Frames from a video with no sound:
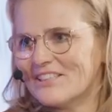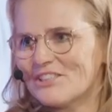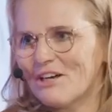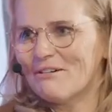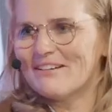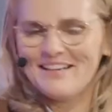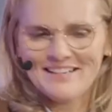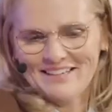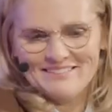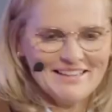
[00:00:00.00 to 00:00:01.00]
So
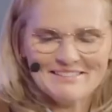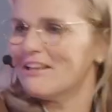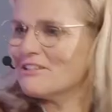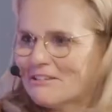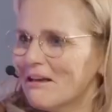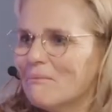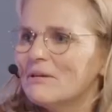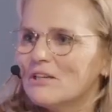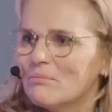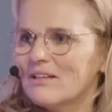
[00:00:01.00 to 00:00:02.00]
that doesn't
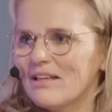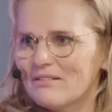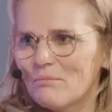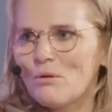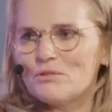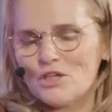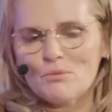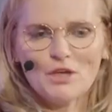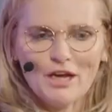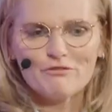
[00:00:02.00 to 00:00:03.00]
help either. But at the moment
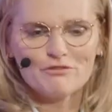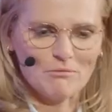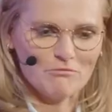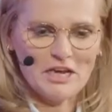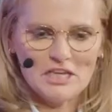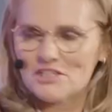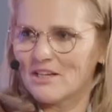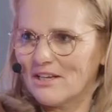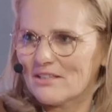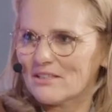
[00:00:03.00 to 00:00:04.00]
come, you have to embrace
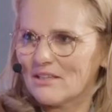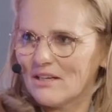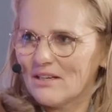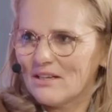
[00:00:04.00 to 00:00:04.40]
it